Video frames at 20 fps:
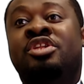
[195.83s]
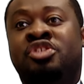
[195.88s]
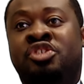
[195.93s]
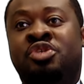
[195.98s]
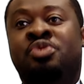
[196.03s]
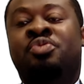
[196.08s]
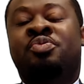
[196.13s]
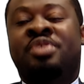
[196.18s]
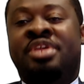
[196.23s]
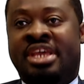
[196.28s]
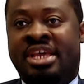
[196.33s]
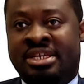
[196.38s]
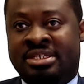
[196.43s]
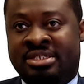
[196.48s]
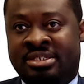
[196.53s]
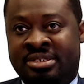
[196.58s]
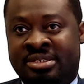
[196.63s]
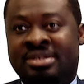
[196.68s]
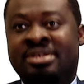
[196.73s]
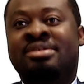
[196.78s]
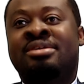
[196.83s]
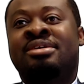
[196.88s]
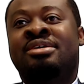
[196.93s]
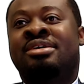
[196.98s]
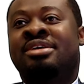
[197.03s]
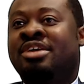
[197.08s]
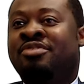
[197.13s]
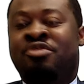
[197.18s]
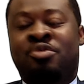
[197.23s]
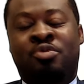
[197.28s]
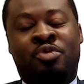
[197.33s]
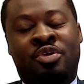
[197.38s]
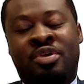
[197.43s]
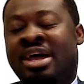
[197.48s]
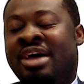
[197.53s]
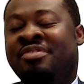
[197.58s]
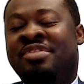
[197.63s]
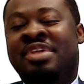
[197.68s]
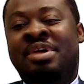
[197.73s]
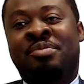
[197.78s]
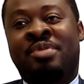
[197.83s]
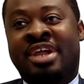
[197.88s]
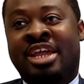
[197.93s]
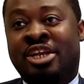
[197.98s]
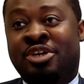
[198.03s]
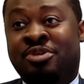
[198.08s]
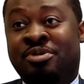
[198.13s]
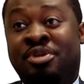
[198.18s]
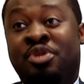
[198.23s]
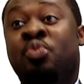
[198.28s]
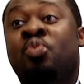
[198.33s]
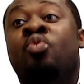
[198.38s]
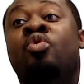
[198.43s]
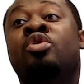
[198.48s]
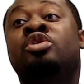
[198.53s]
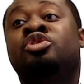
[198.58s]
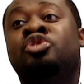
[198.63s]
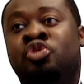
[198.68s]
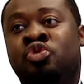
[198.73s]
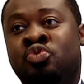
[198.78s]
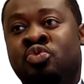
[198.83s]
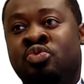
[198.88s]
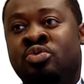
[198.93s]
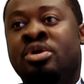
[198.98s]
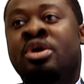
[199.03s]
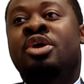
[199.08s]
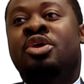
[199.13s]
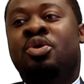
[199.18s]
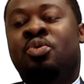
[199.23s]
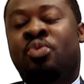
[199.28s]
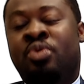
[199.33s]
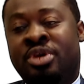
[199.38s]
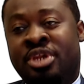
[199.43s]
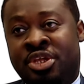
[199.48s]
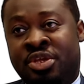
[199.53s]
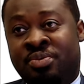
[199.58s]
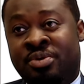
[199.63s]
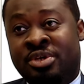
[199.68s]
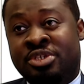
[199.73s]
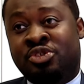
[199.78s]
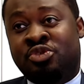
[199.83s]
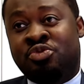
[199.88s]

To, yes. If you want to have the American dream, you want the U.S. to